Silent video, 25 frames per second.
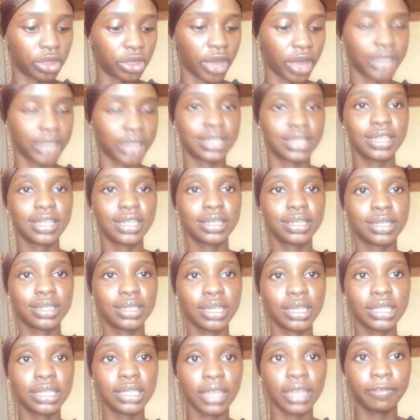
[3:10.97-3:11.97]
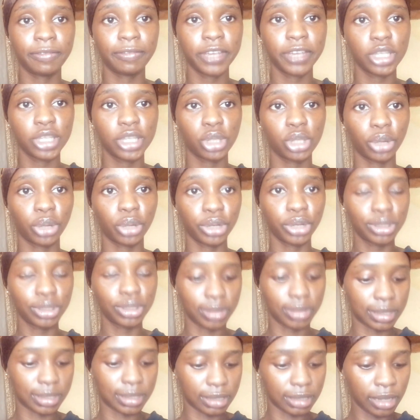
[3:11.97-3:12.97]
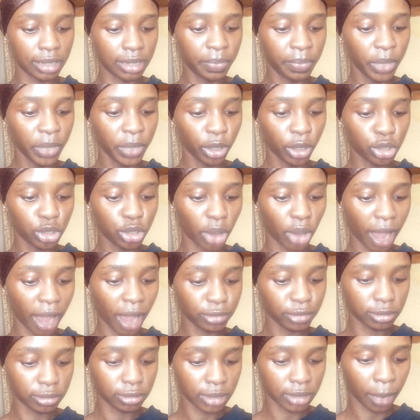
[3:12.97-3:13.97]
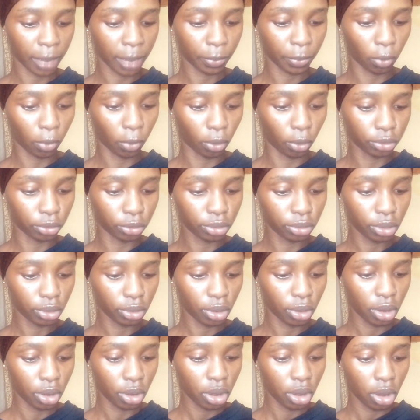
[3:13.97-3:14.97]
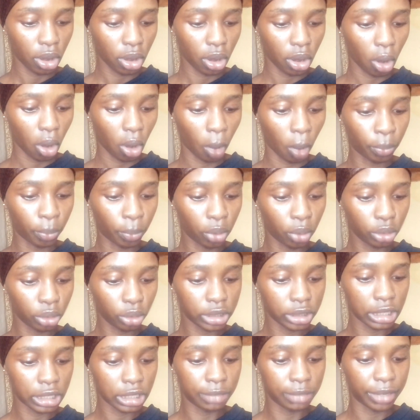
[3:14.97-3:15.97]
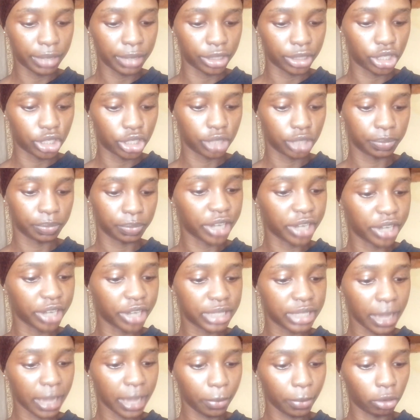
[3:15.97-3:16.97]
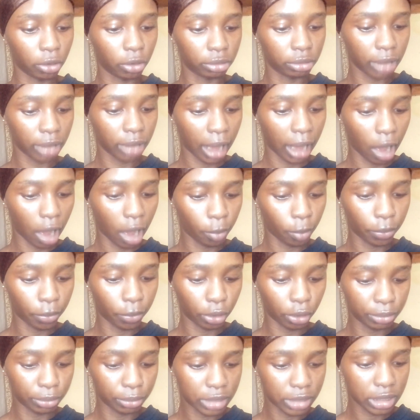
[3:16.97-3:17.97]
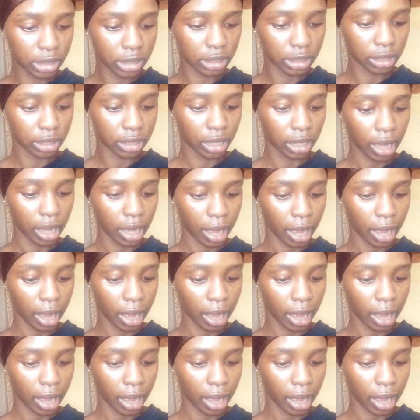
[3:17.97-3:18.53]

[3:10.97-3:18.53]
that, this is the interface you're going to see. So you have to tap on upload image. Then tap on albums.